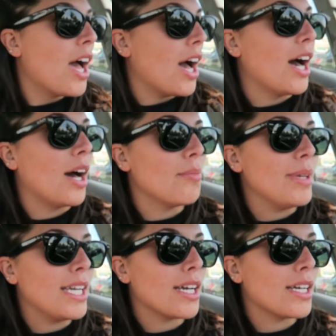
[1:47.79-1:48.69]
um,
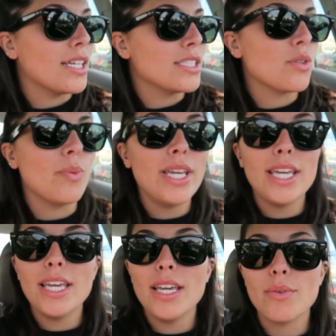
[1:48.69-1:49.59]
because
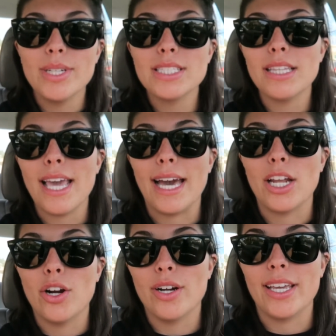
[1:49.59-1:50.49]
we recently had a
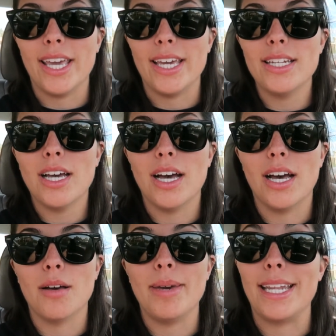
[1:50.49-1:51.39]
hurricane
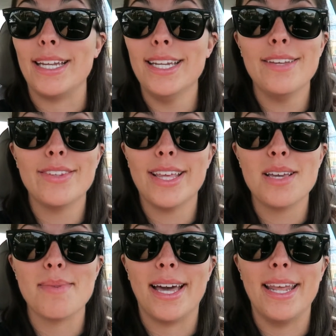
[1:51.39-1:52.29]
um, and I didn't even think
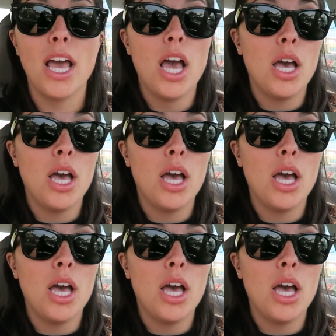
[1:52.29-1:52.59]
about it,